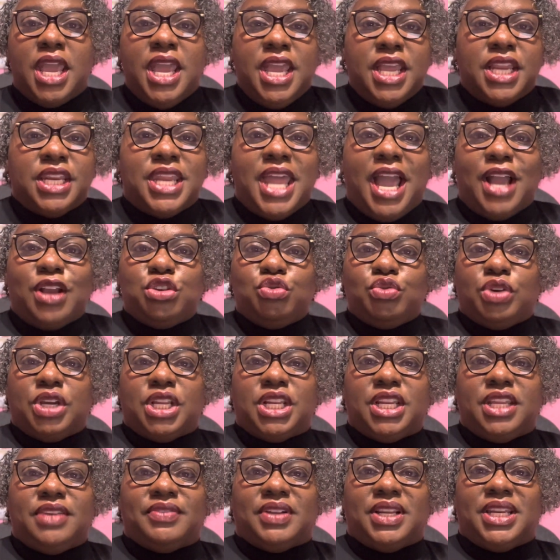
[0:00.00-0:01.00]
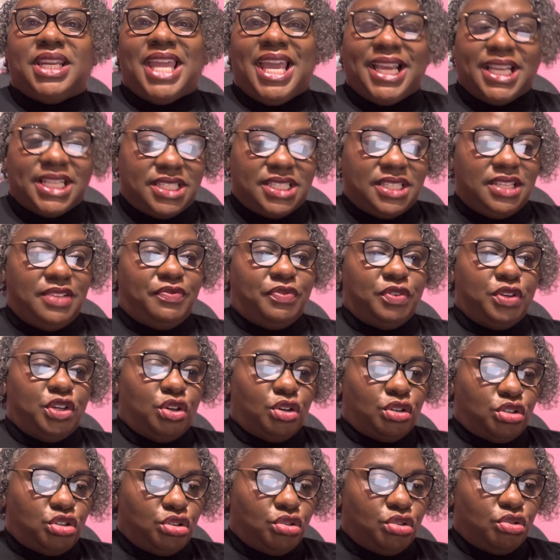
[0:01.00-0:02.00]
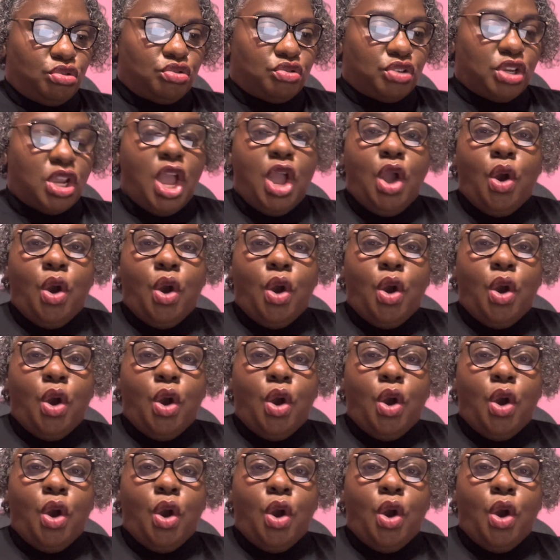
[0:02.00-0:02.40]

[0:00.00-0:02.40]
Now you can leave a legacy for your children.